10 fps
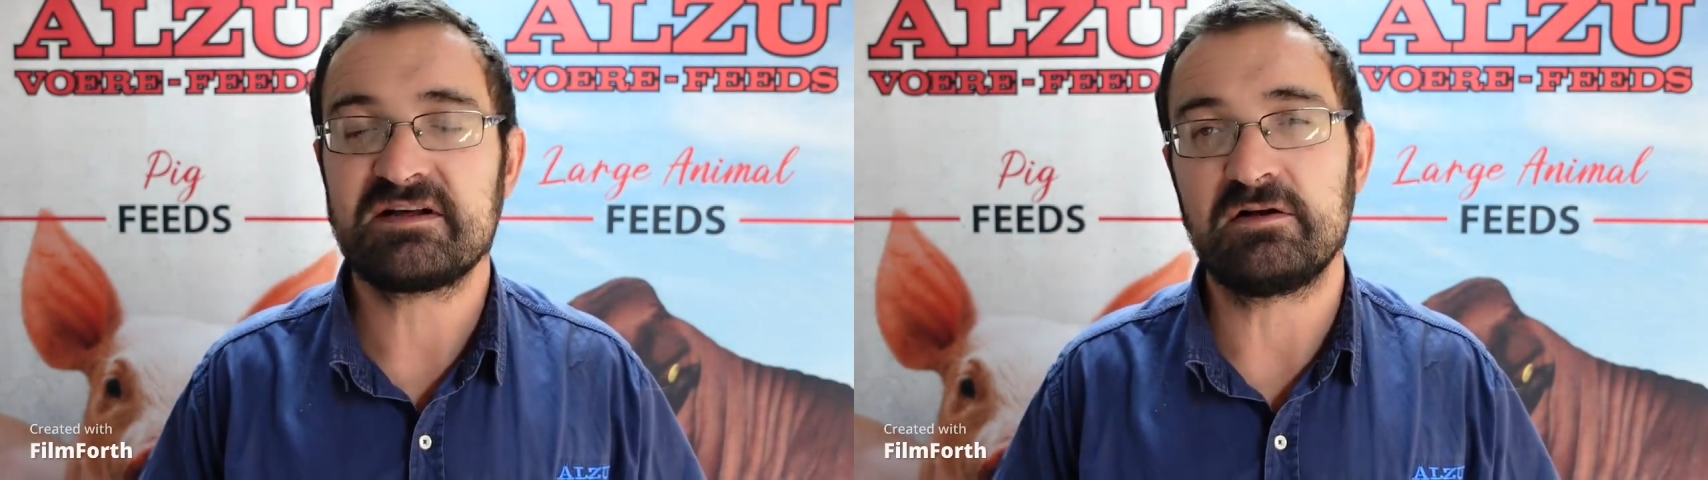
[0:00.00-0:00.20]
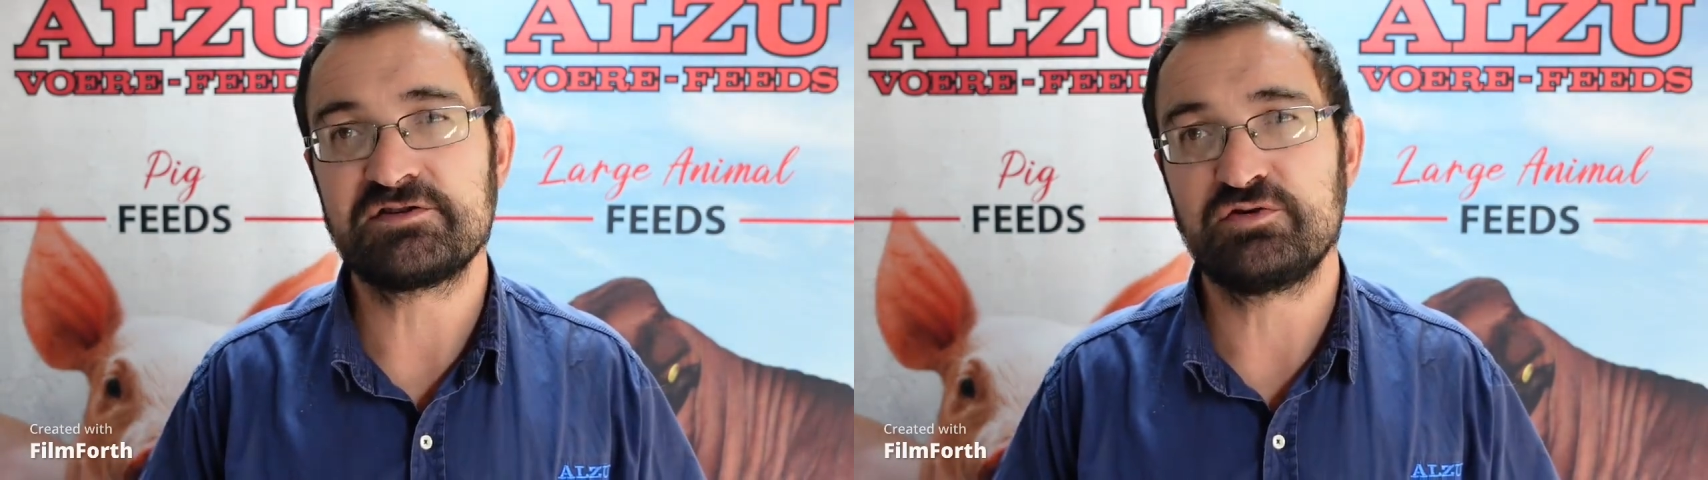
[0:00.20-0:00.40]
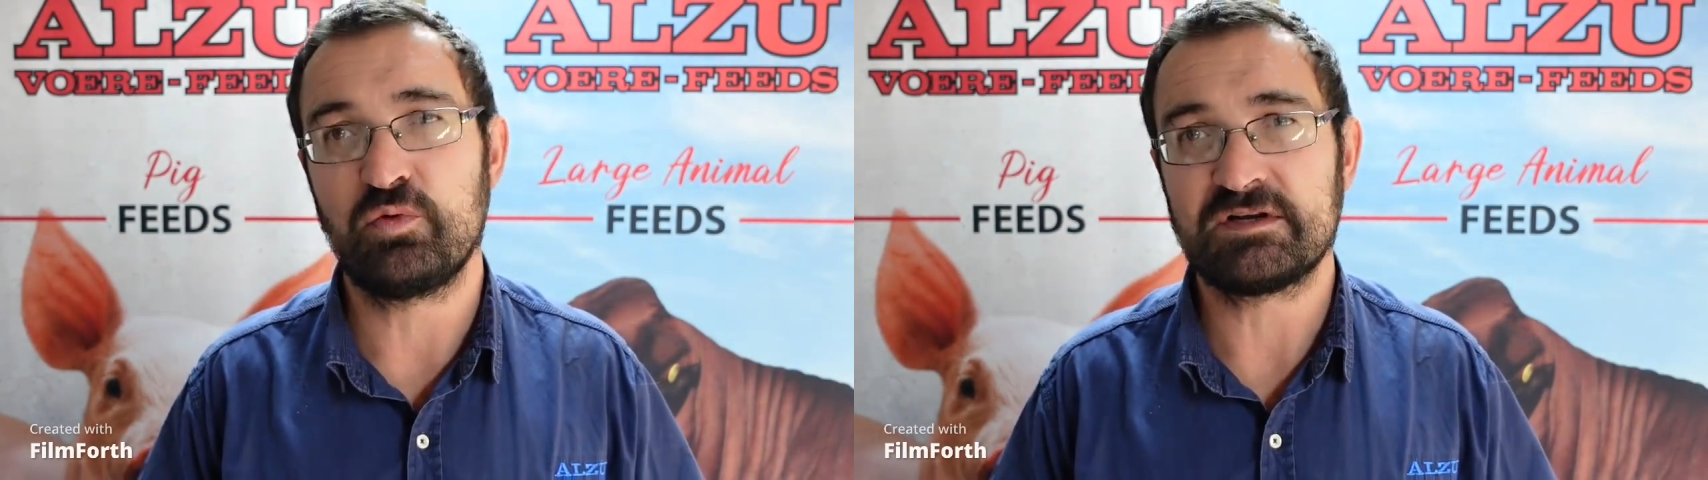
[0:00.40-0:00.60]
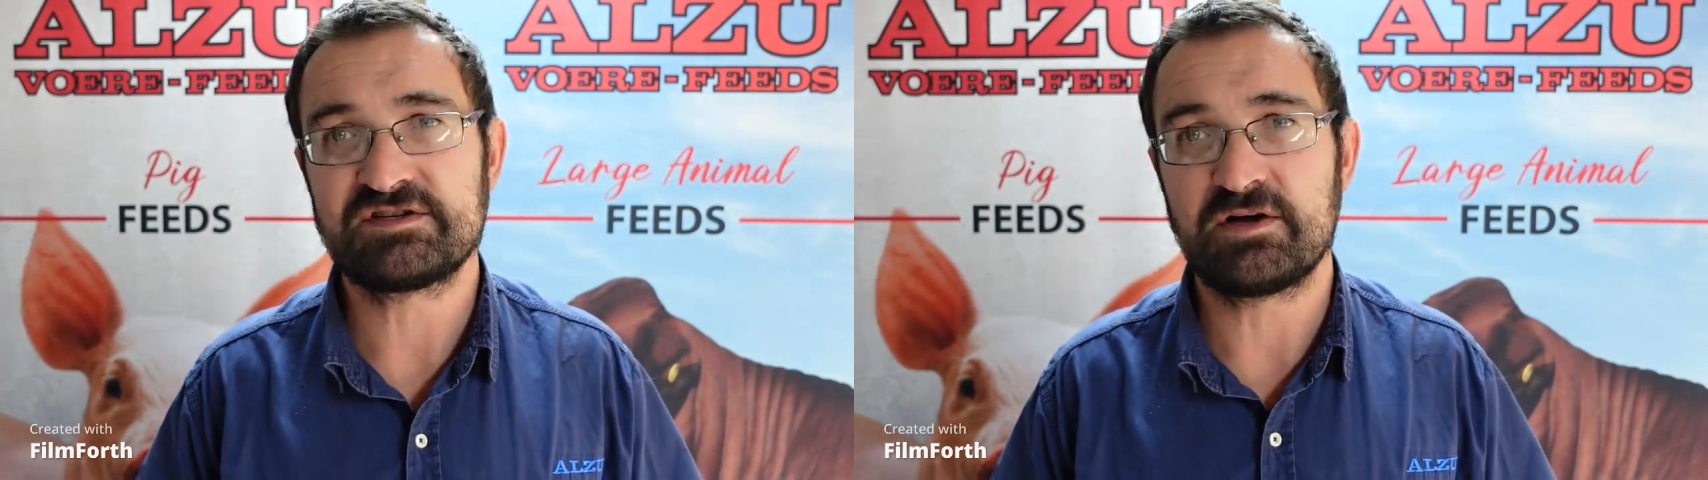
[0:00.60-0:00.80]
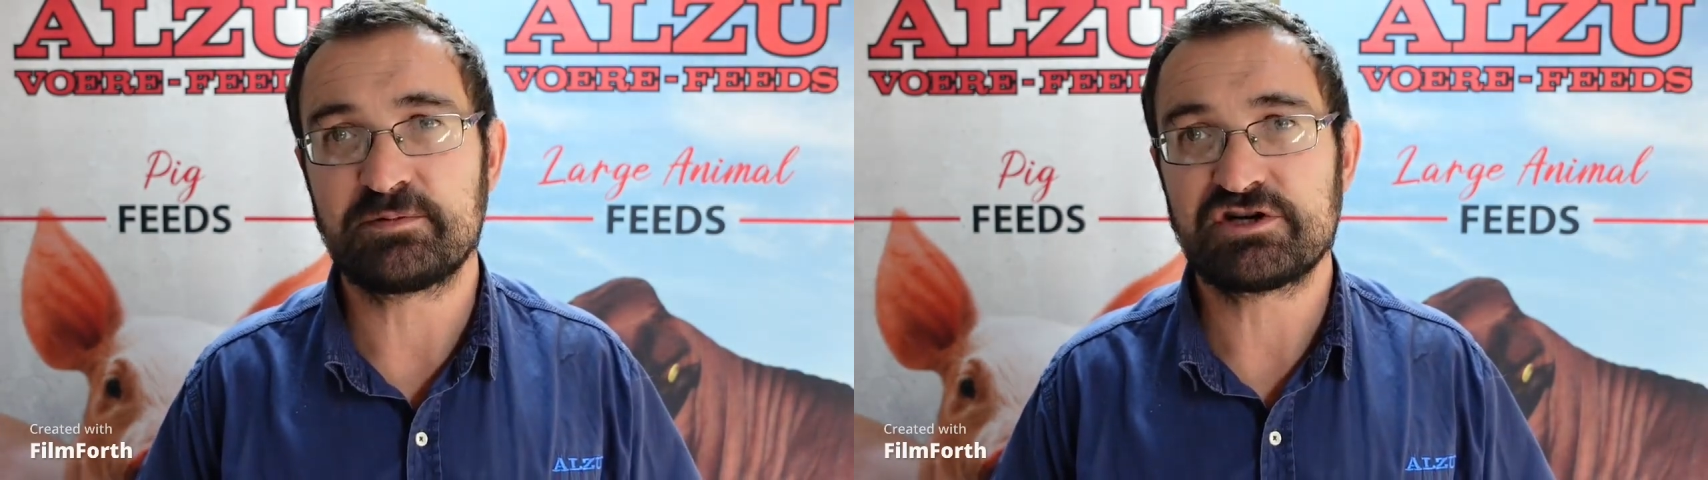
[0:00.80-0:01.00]
Alzu
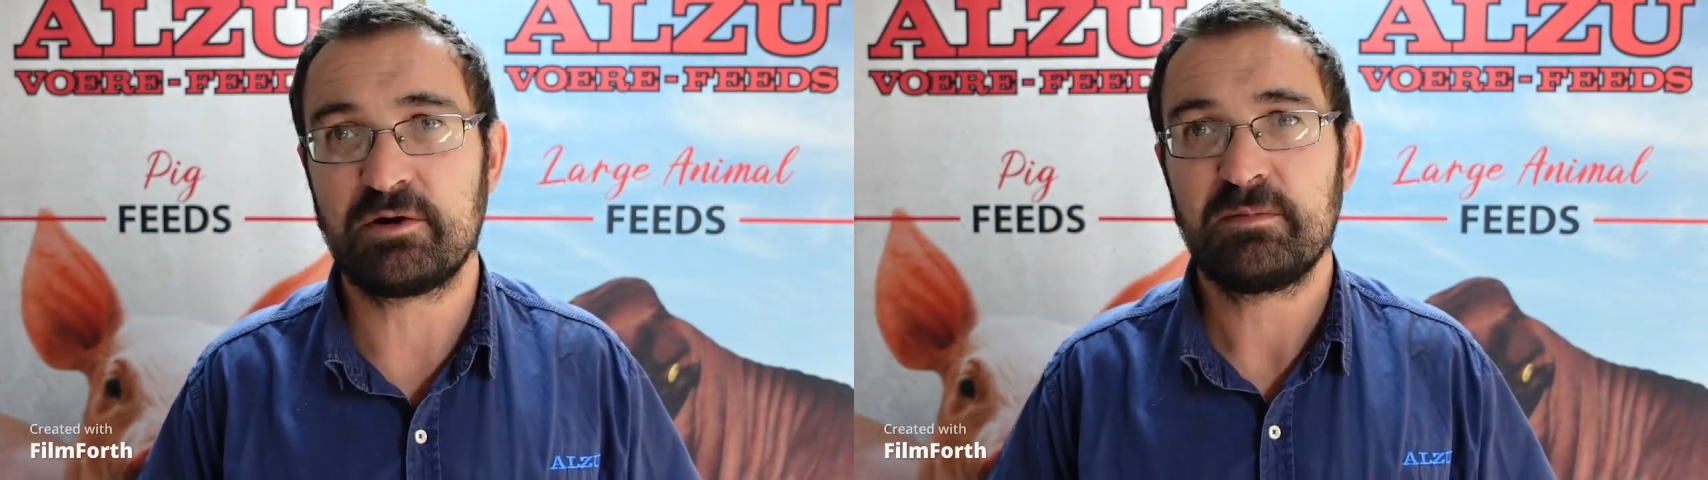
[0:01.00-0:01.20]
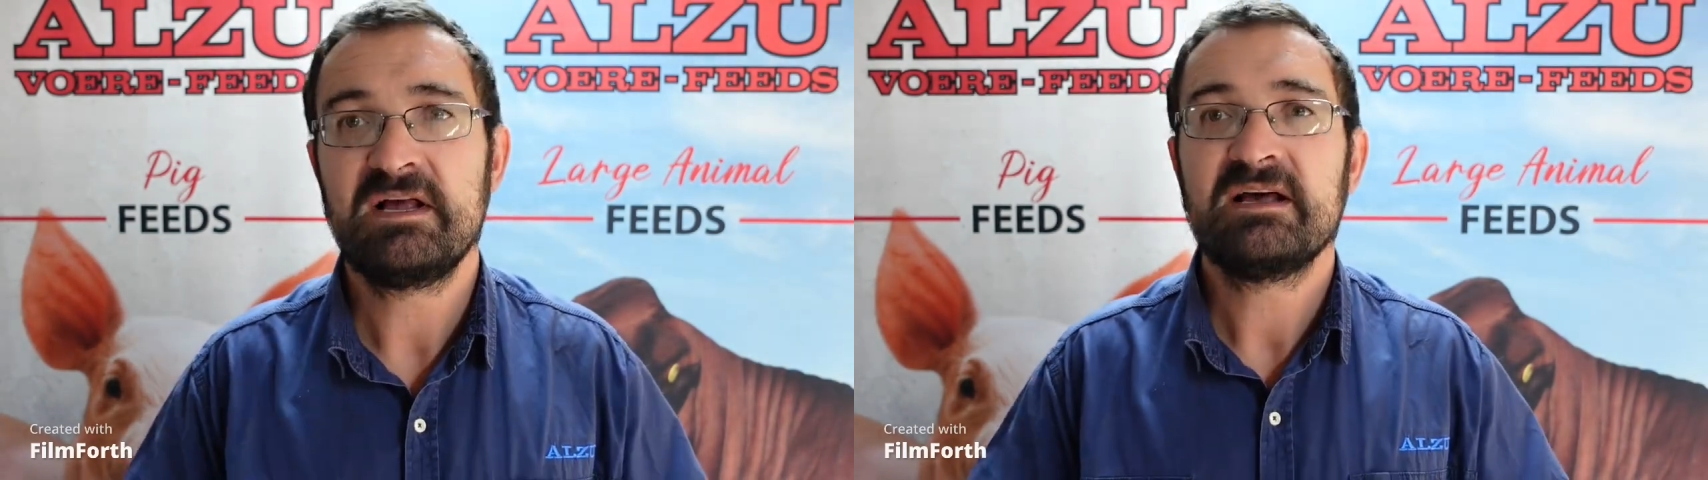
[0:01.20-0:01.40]
one-stop shop.